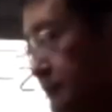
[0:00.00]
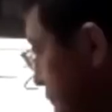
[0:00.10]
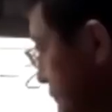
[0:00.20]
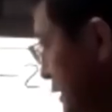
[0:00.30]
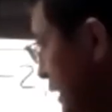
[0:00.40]

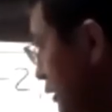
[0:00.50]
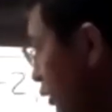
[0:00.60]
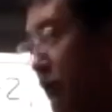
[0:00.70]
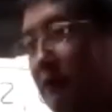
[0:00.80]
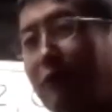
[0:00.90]
You got
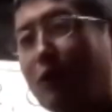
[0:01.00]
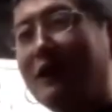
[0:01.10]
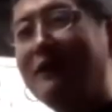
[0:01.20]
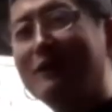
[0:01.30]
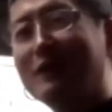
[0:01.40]
all the 4
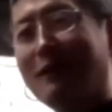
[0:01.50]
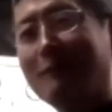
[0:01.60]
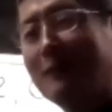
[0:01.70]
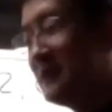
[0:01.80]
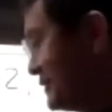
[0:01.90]
different
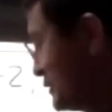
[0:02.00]
operations